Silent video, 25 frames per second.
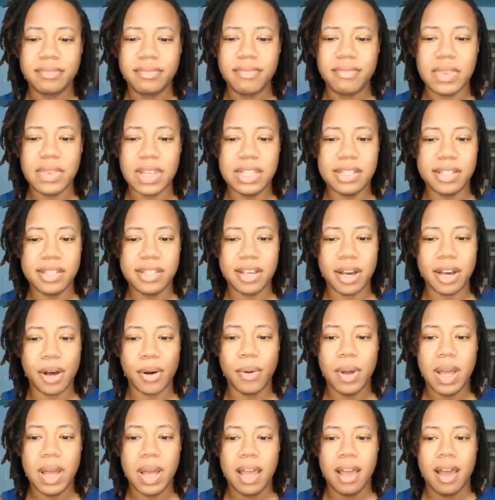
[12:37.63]

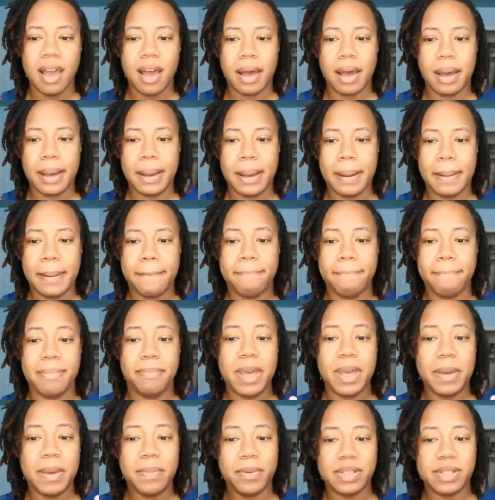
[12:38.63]
So
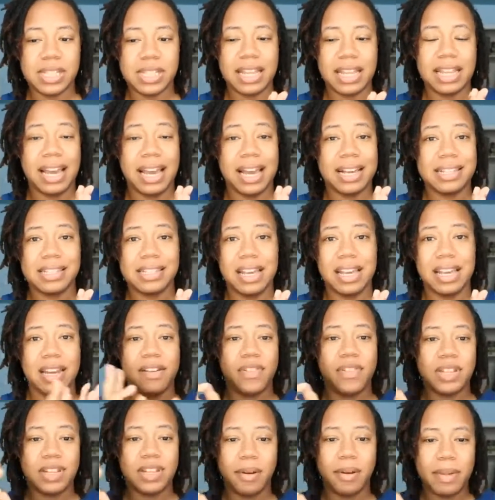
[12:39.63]
people say, like I said,
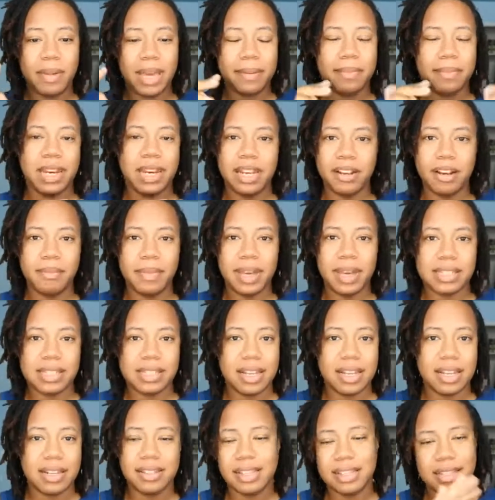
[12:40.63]
if it don't make money, it don't make
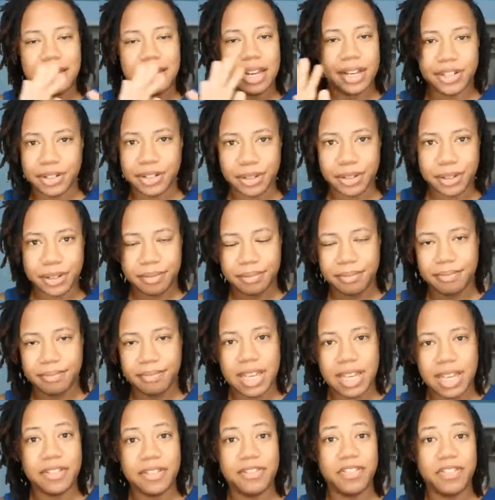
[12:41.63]
sense. It's not true.
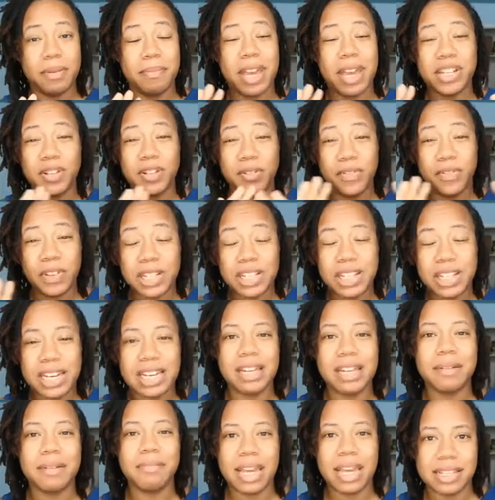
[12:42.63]
If it makes you feel good,
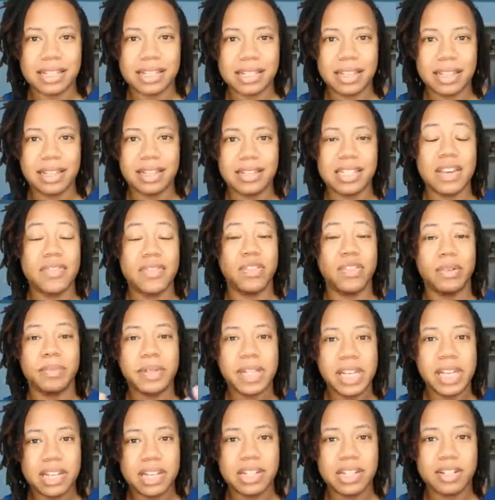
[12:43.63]
it makes sense. If it
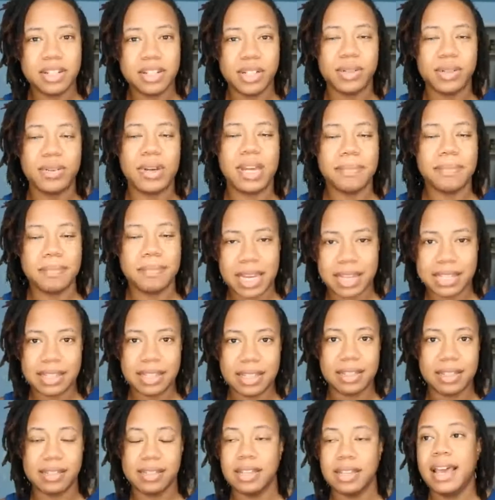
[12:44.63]
replenishes you, it makes
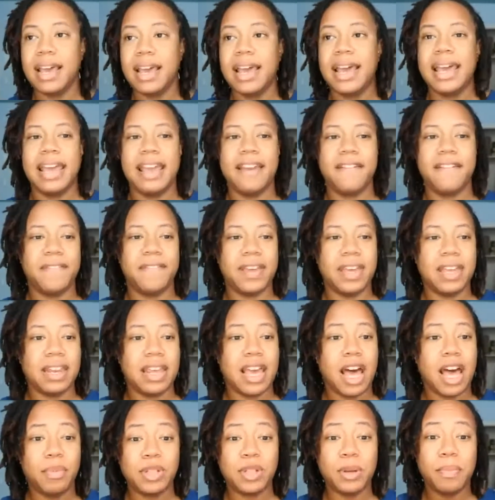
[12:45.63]
sense. If it
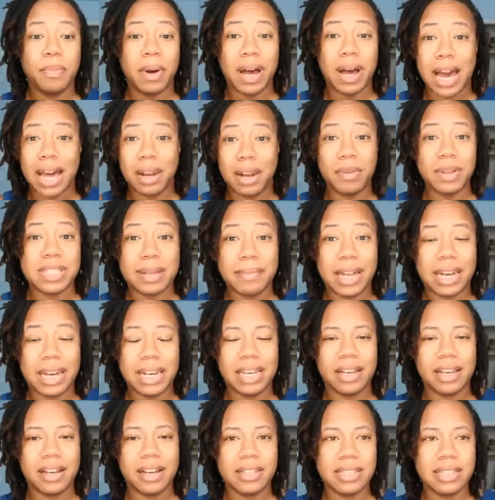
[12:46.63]
helps you bond with somebody
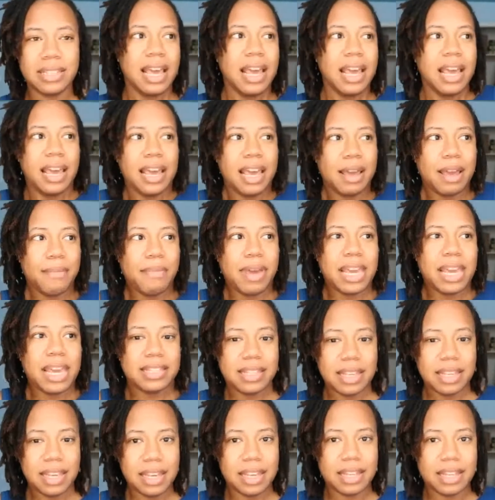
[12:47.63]
else, it makes
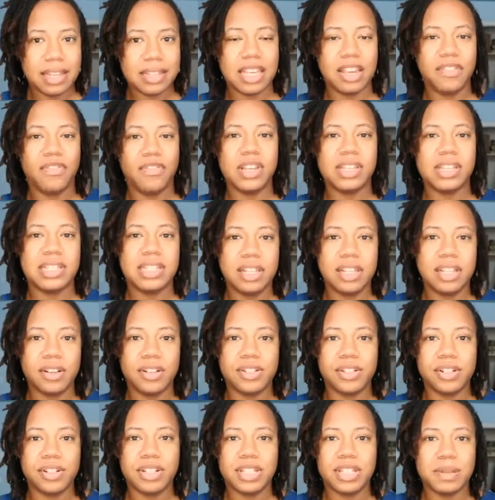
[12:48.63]
sense. If it
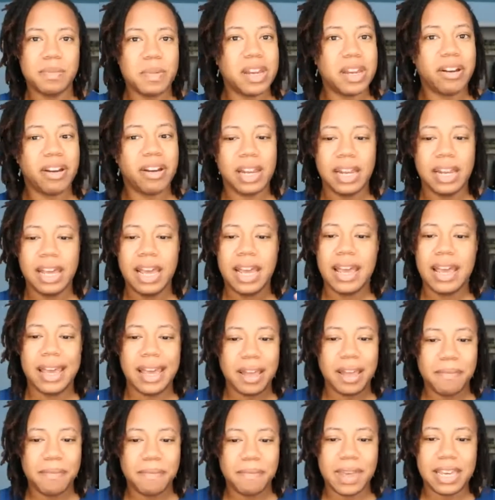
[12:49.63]
stills your spirit,
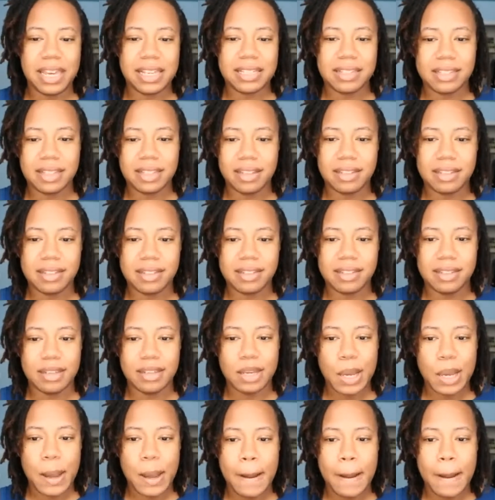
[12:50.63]
it makes sense.